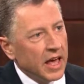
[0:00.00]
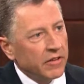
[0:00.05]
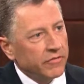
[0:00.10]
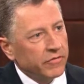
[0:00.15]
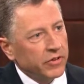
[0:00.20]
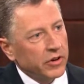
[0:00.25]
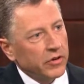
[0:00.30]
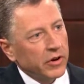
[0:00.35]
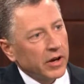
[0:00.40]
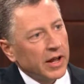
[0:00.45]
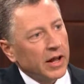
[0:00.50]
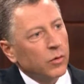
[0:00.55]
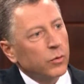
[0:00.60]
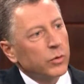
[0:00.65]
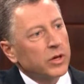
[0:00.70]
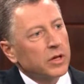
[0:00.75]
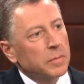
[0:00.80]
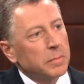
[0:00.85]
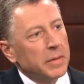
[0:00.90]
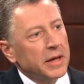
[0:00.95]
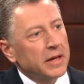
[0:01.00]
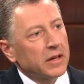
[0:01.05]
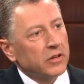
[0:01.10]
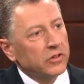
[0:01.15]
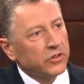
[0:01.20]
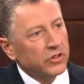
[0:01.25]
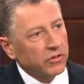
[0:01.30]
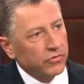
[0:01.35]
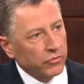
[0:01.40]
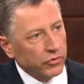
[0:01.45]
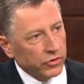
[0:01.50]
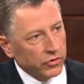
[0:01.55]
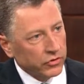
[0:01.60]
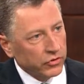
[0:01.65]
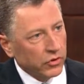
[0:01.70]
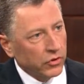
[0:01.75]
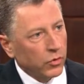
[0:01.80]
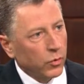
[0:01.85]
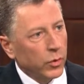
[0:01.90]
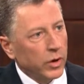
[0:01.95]
Volker discusses foreign
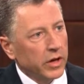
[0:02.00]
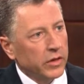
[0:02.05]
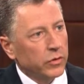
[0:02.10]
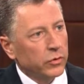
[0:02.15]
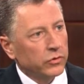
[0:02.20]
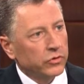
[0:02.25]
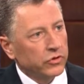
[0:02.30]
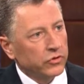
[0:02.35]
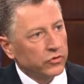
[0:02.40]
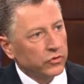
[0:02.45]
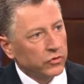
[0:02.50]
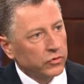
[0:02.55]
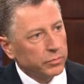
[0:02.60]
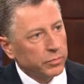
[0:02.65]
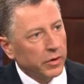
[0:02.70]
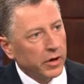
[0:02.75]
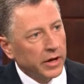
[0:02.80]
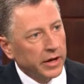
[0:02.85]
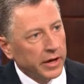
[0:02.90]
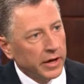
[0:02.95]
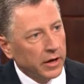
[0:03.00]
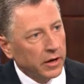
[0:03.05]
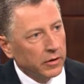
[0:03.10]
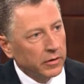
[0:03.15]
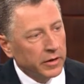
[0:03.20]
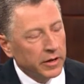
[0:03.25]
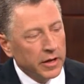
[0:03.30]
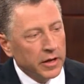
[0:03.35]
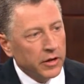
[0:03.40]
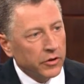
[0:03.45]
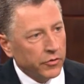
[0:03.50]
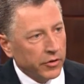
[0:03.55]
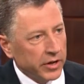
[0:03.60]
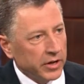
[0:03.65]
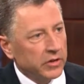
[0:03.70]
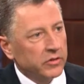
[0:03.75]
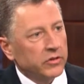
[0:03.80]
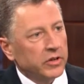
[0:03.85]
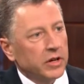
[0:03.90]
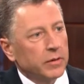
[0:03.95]
affairs, including the deteriorating
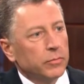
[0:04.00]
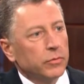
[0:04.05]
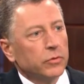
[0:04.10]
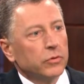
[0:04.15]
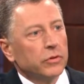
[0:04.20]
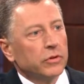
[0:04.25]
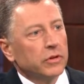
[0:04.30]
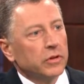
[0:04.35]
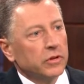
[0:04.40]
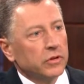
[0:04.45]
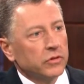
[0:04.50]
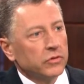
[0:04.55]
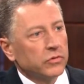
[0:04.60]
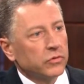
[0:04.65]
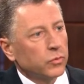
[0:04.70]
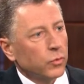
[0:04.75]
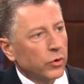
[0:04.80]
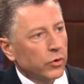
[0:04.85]
situation in Syria.